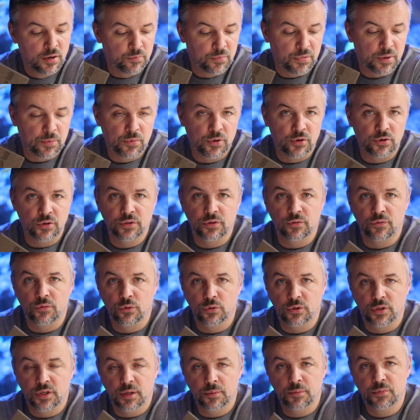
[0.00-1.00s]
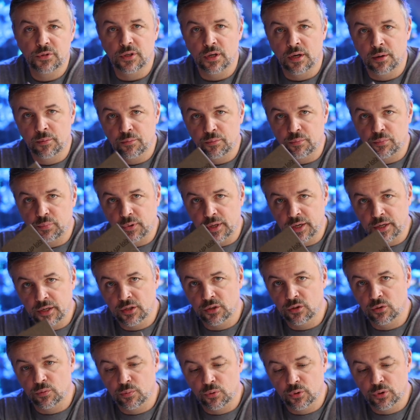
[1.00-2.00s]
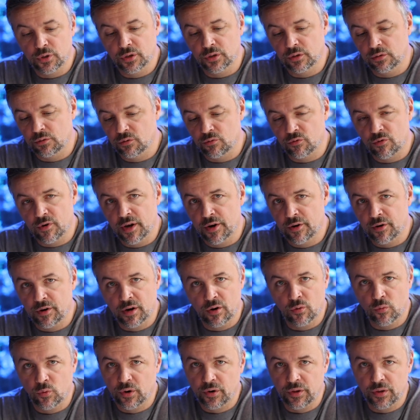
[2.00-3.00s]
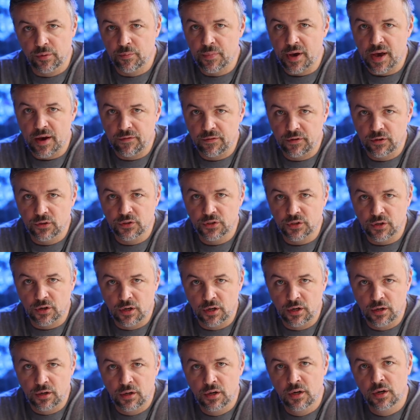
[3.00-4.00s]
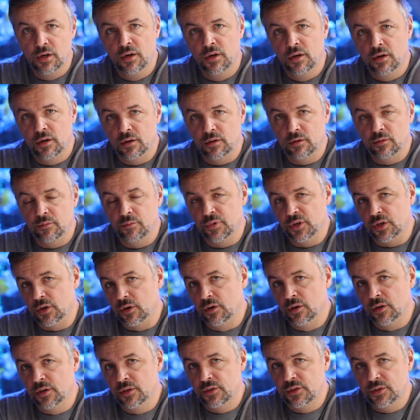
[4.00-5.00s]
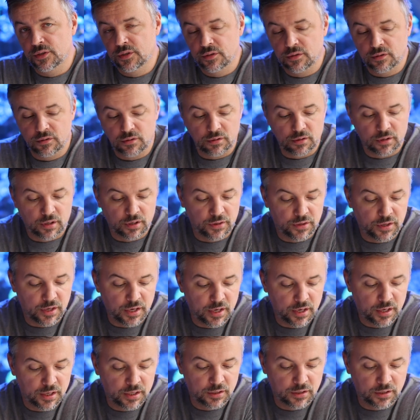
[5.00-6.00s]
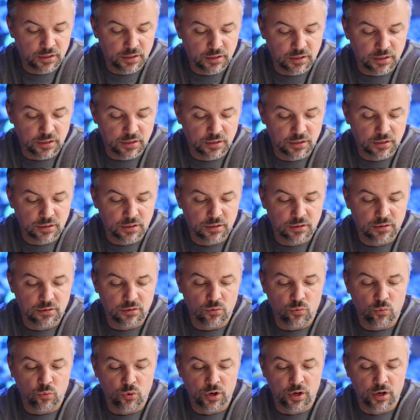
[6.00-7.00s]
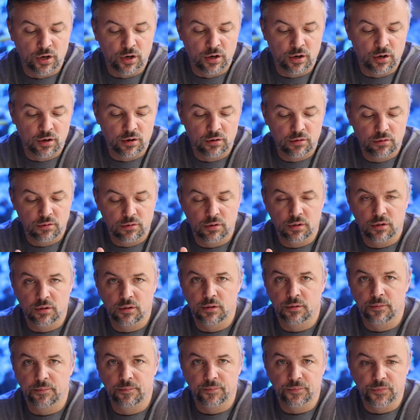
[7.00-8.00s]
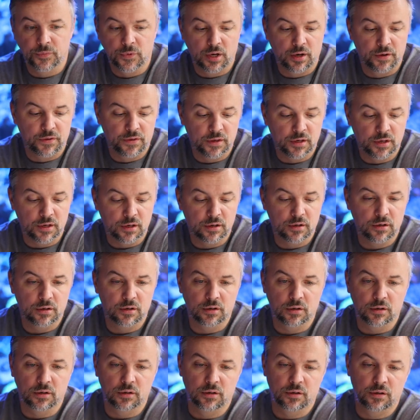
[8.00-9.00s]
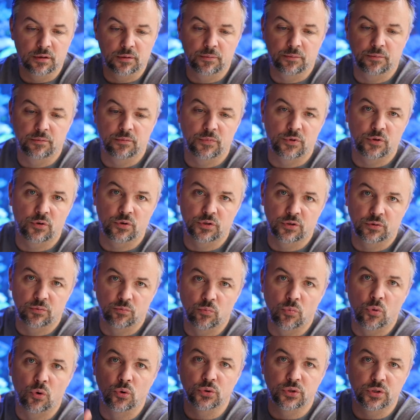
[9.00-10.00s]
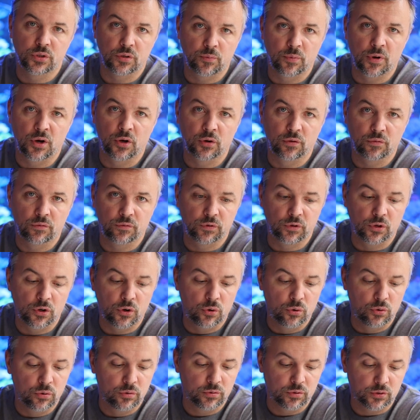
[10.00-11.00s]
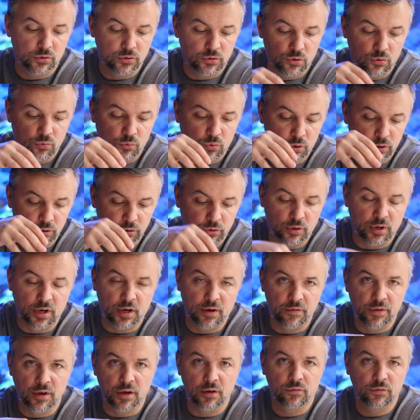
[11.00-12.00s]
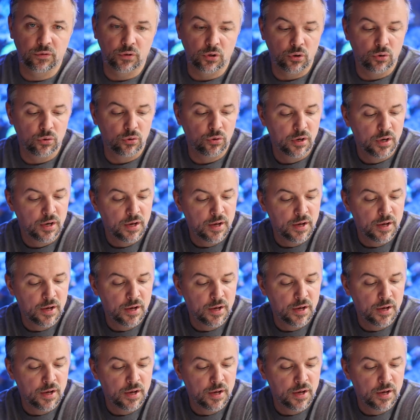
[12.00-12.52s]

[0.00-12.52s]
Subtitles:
Maybe there's a few tips. I'm planning to put it right around where the baffles are, because at the end this is where I think there's the most amount of flow, because you want to have that flow.